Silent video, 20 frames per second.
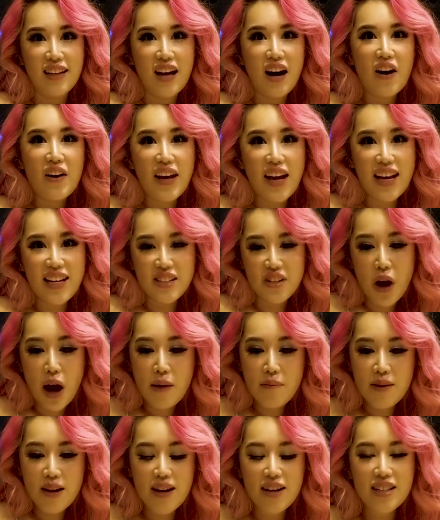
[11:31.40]
Okay, so
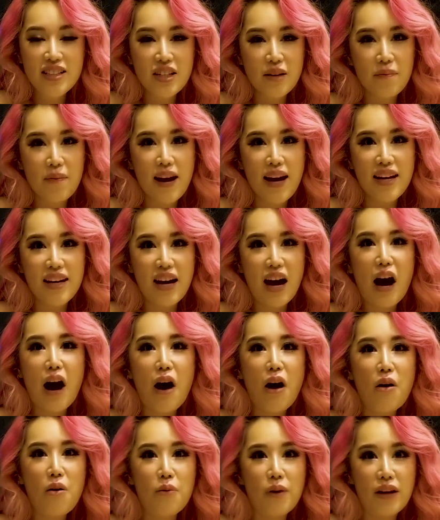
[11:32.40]
I'm here in Japan
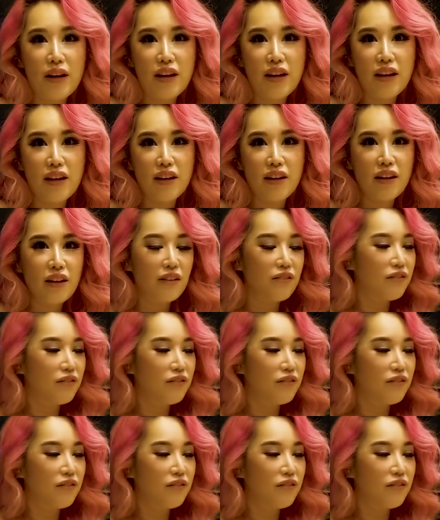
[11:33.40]
now with